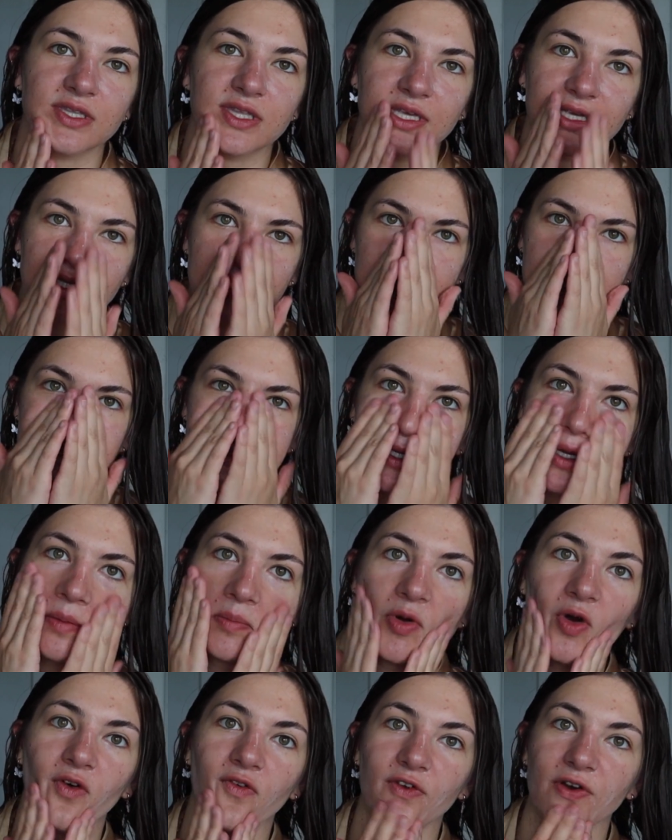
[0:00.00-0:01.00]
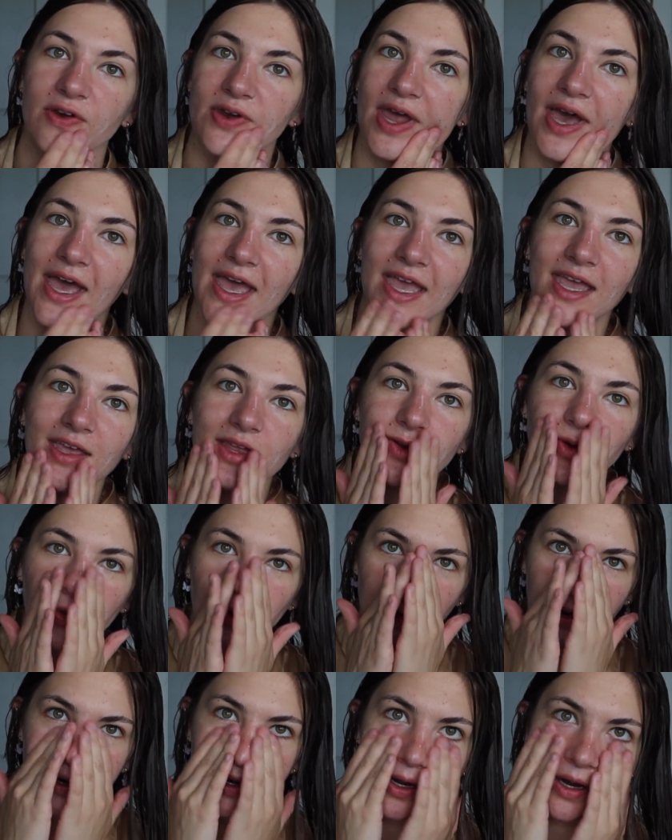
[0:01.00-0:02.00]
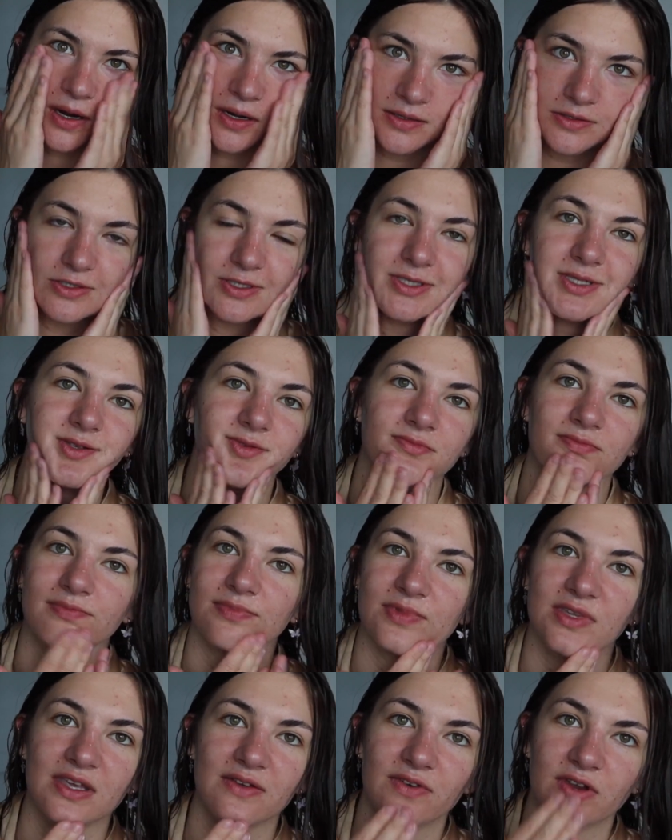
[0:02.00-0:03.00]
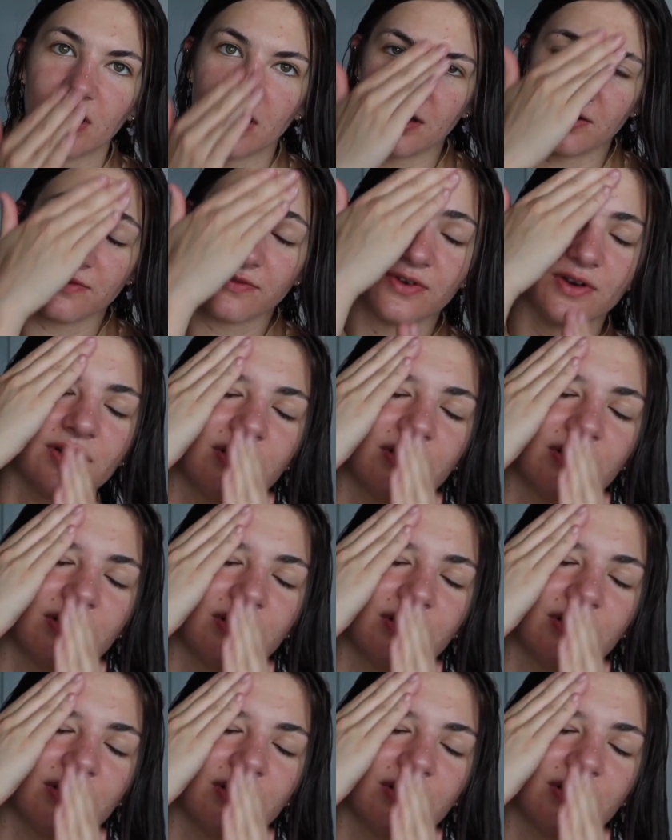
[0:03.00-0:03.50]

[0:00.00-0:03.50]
this overnight or just leave it on for